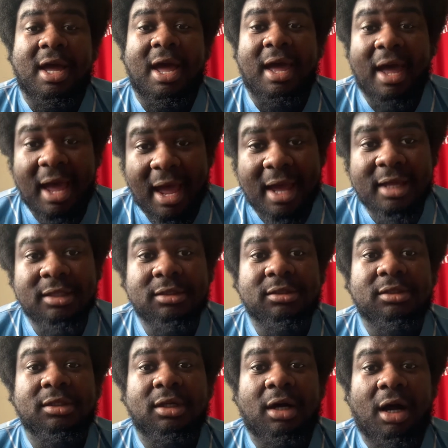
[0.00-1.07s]
And
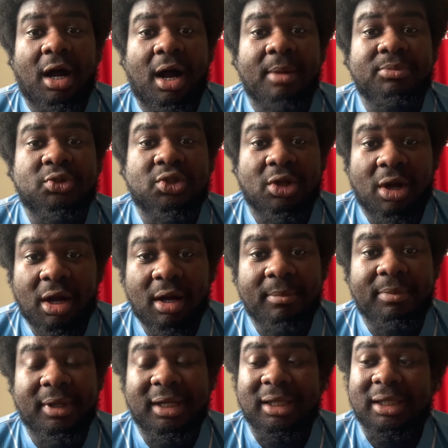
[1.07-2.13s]
up top,
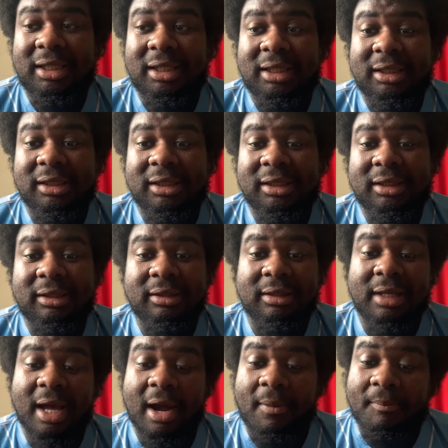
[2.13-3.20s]

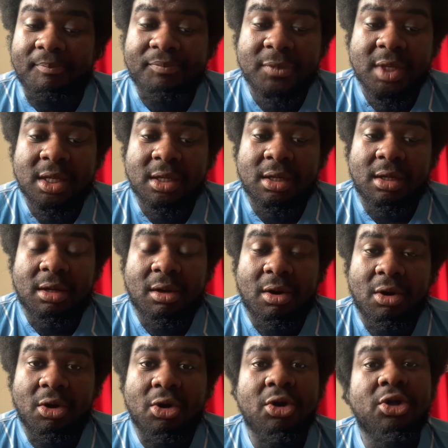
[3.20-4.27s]
now,
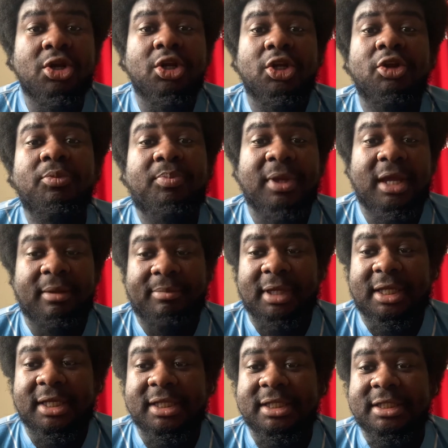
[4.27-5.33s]
who do you pick?
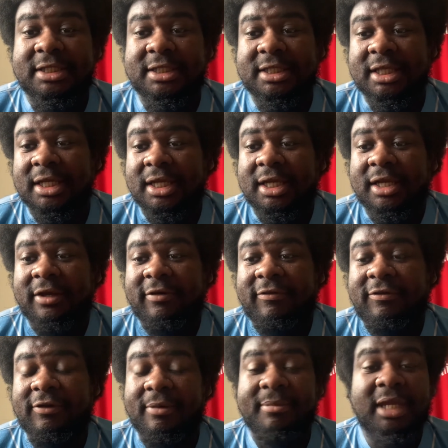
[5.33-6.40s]
Because
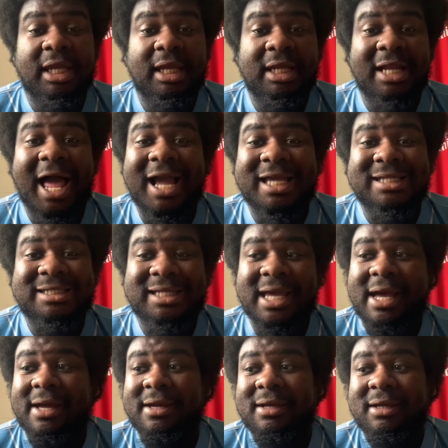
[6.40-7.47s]
for me,
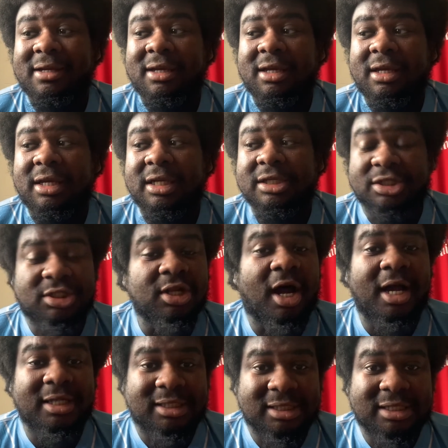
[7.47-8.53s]
Lacazette, you've
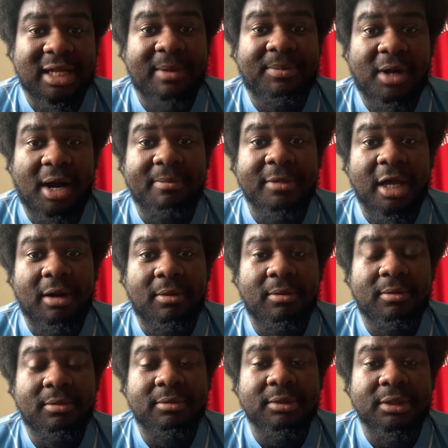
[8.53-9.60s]
started to step up now,
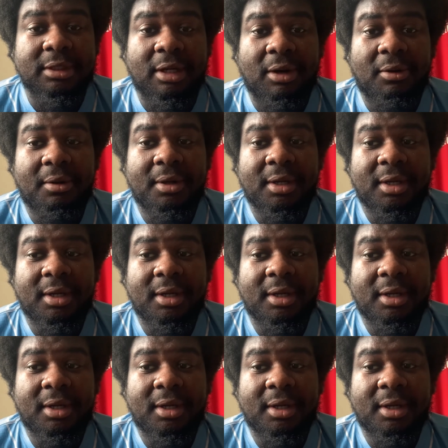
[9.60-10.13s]
you know.